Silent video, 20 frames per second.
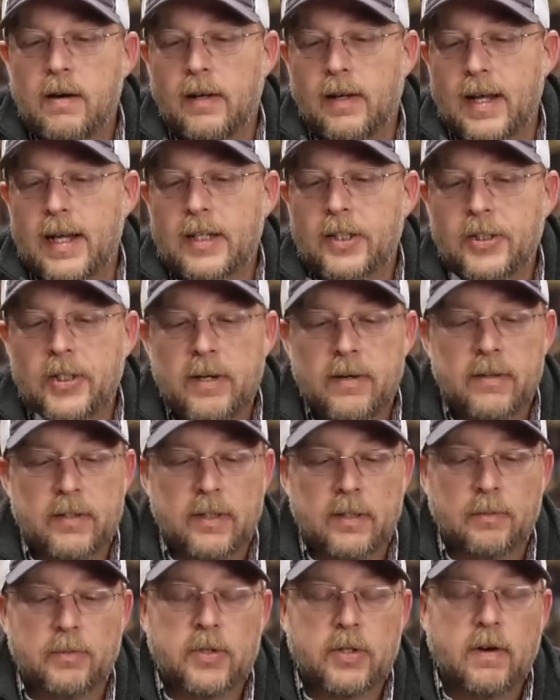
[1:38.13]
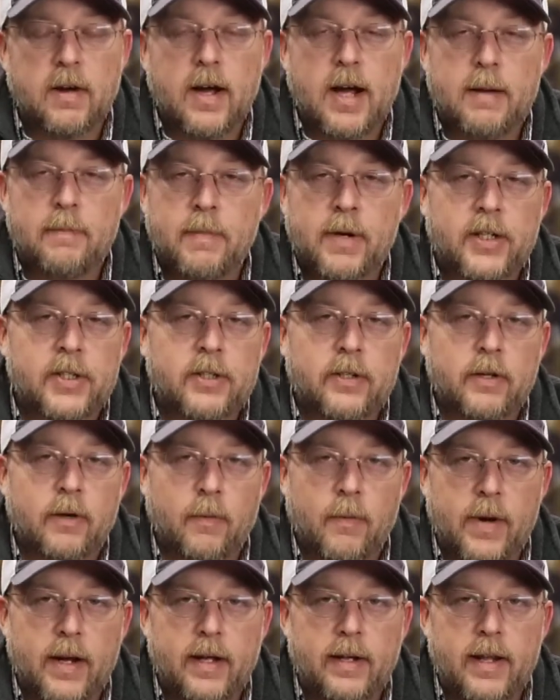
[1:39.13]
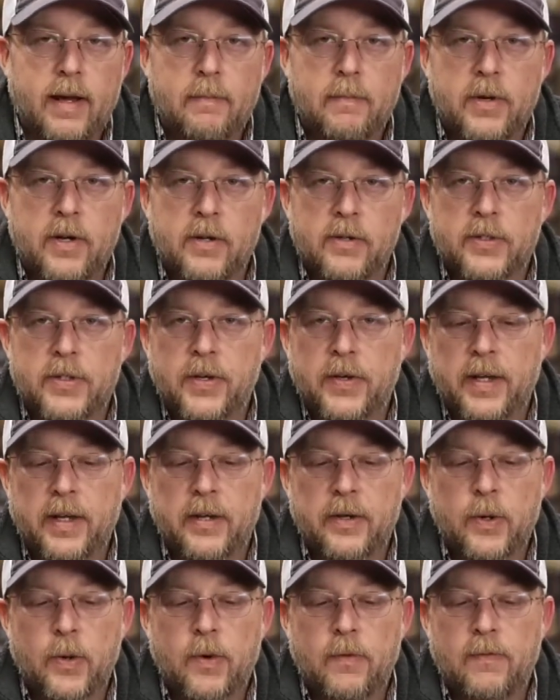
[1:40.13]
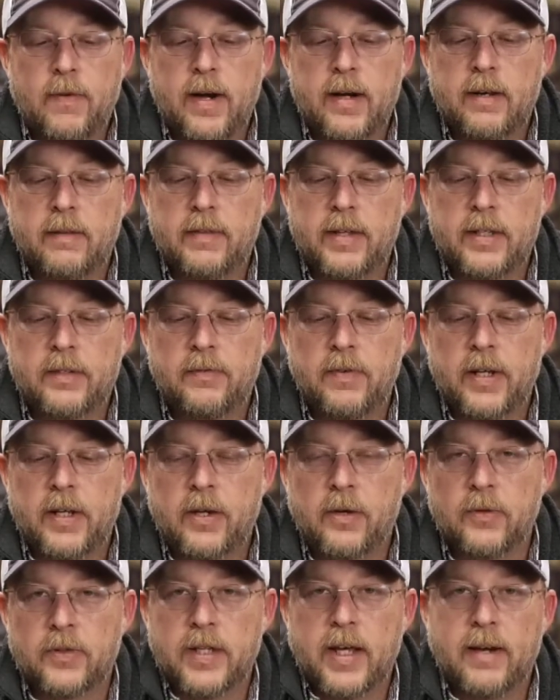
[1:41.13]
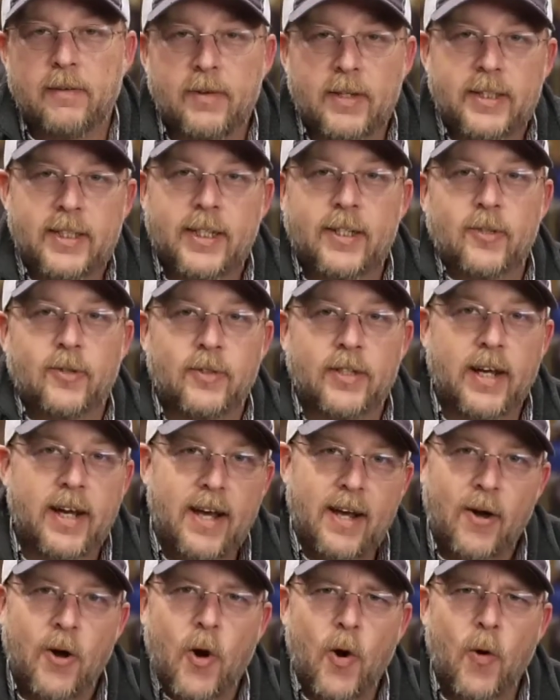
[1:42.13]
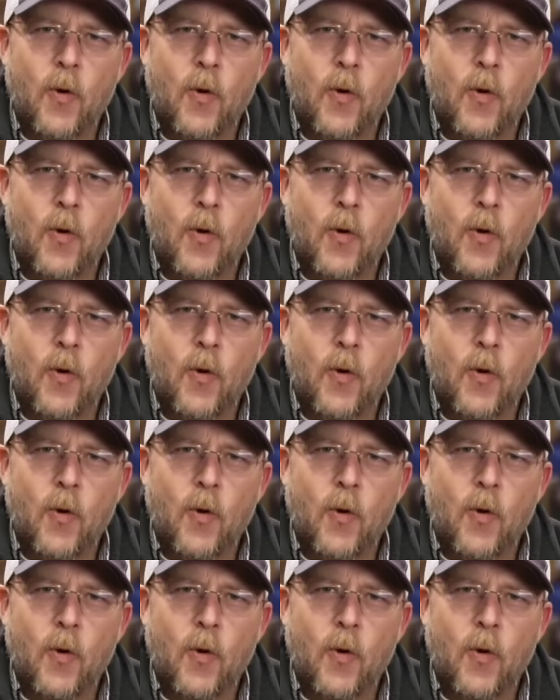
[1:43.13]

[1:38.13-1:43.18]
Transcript: Like, share, and subscribe. Make sure you're ringing that bell so you get notified of these videos every single day.